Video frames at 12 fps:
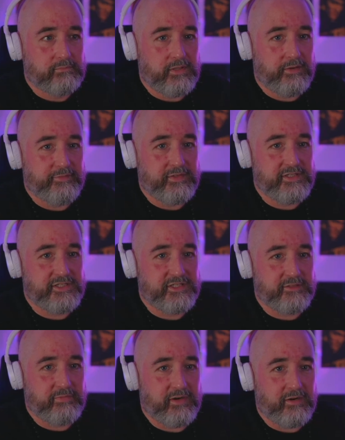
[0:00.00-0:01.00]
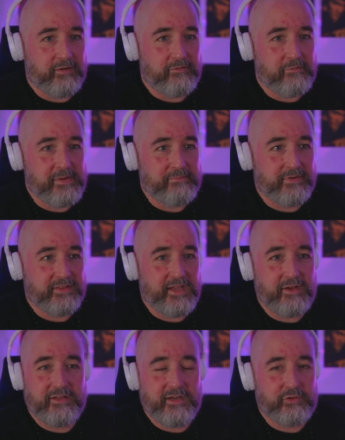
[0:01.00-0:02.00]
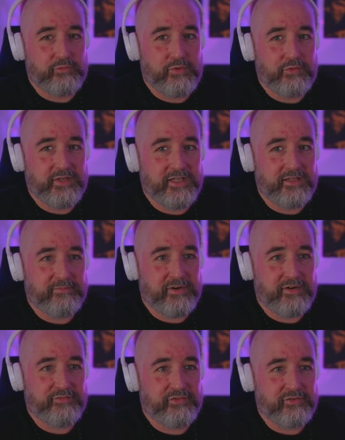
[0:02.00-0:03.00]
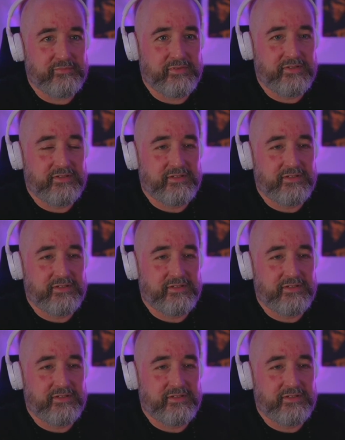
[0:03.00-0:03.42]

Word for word: Yeah, I think this is the part I remember. They they all walk in the bathroom.